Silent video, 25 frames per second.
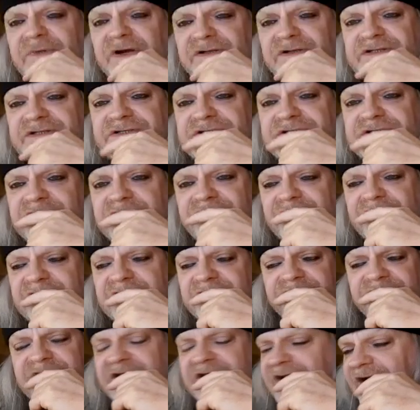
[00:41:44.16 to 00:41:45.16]
much, and
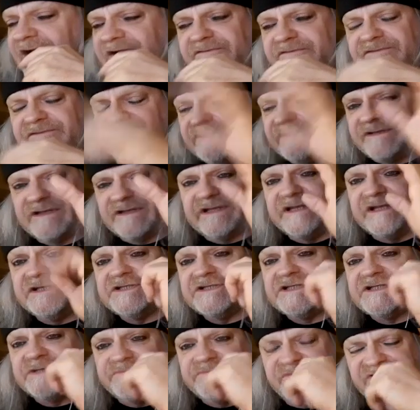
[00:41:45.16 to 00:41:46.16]
we kind of felt a
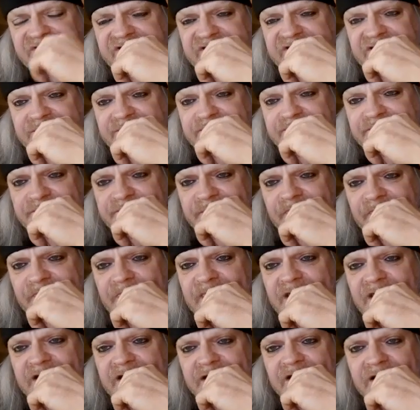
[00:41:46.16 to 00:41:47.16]
kinship with them
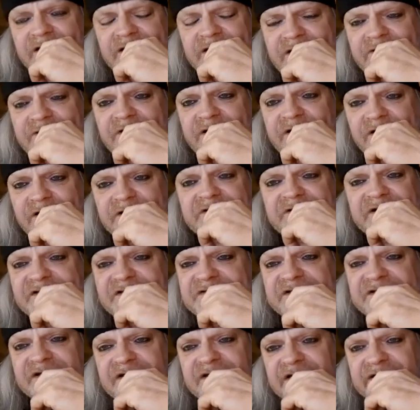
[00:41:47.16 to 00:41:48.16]

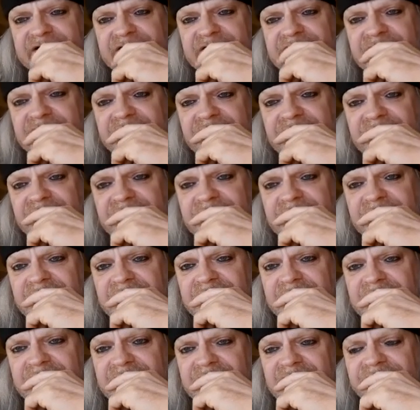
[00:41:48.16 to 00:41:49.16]
artistically,
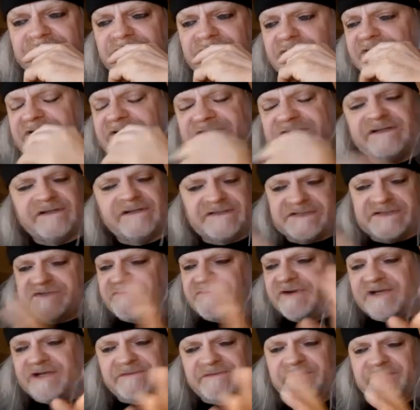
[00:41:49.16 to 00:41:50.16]
even though it's not
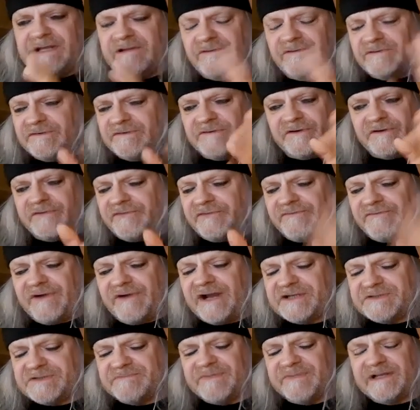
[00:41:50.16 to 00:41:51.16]
straight metal or
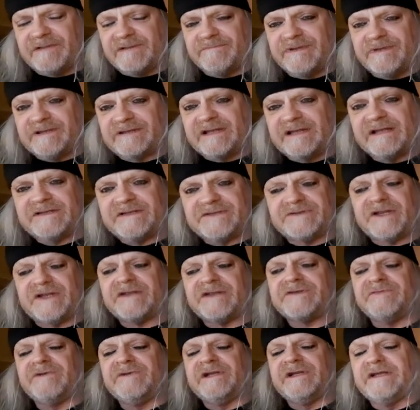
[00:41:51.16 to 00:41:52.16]
thrash metal. But
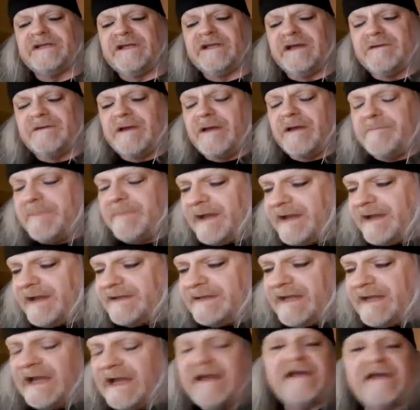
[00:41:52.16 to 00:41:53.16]
that's really a
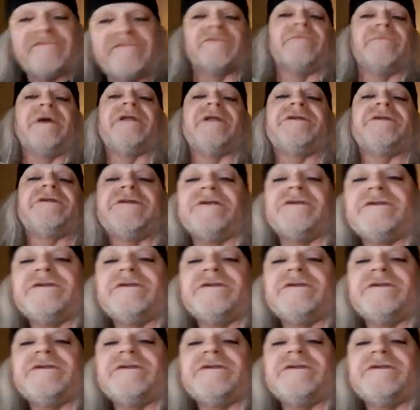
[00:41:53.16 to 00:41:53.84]
band I have to mention.